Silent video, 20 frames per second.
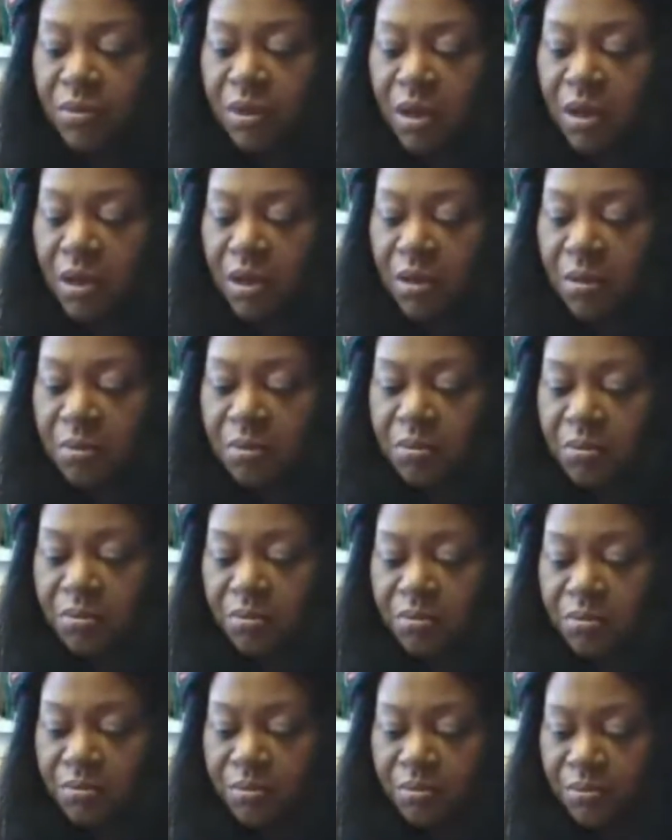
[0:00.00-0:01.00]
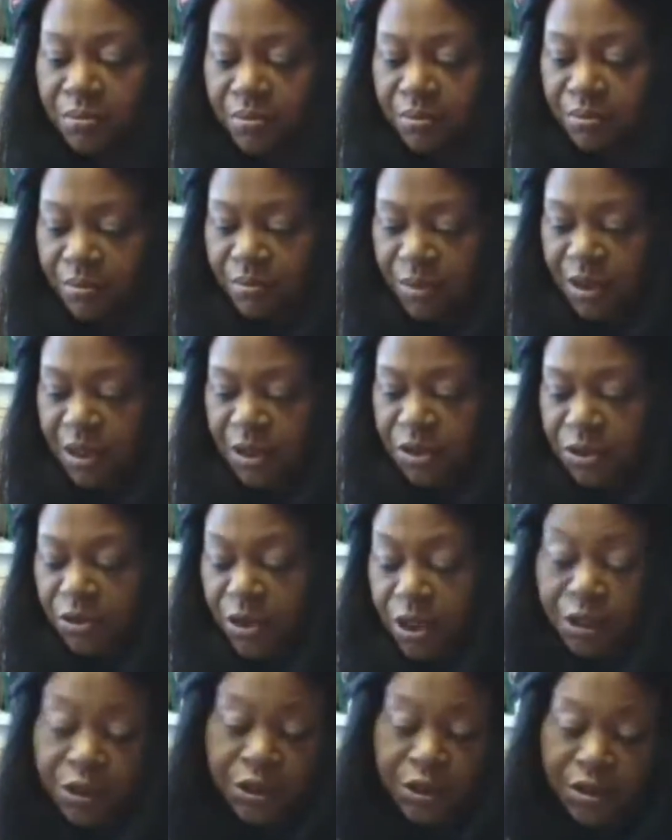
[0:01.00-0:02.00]
um,
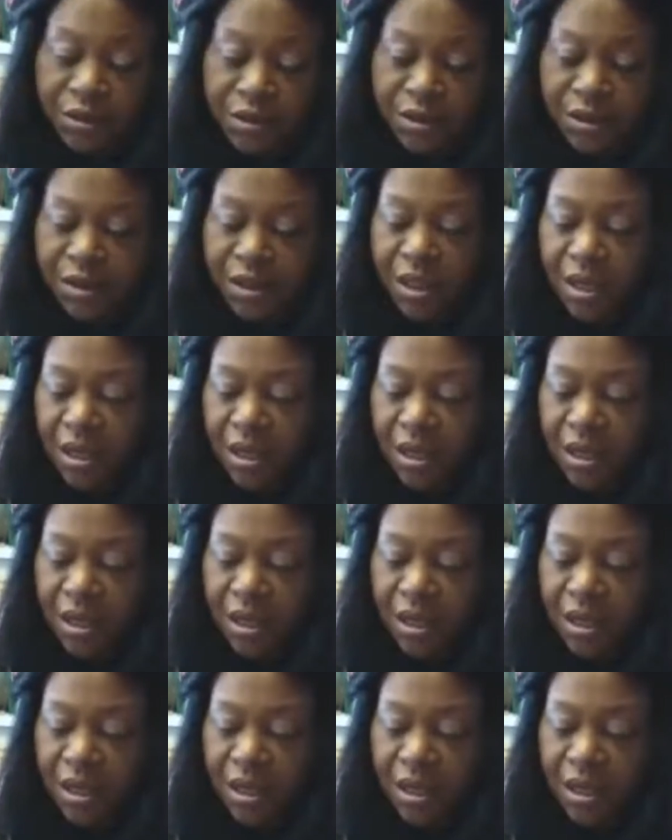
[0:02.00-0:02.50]
instructions.